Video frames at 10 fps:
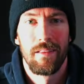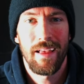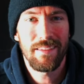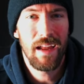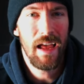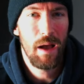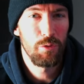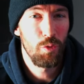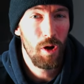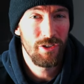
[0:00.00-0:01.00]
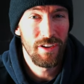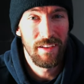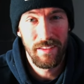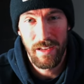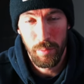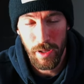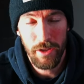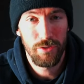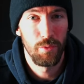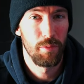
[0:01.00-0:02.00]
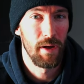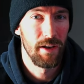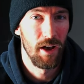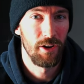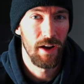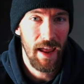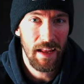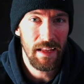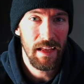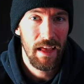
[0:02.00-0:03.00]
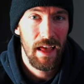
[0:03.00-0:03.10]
Last night, I was watching Disney Plus with my daughter, Andy,